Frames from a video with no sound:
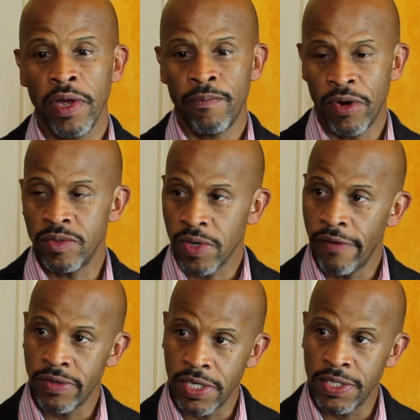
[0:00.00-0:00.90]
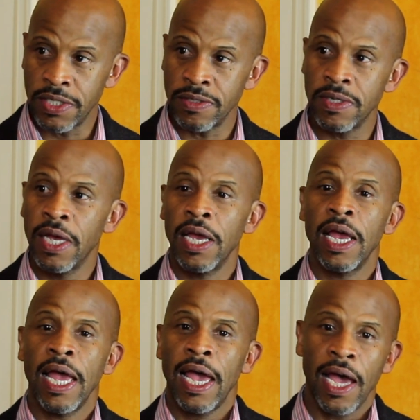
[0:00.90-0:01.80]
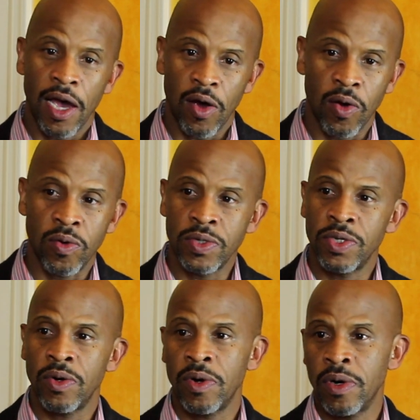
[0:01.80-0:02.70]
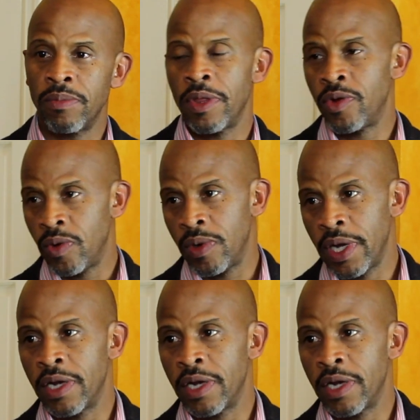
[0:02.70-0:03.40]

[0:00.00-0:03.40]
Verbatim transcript: in personal conversations how's your mother doing?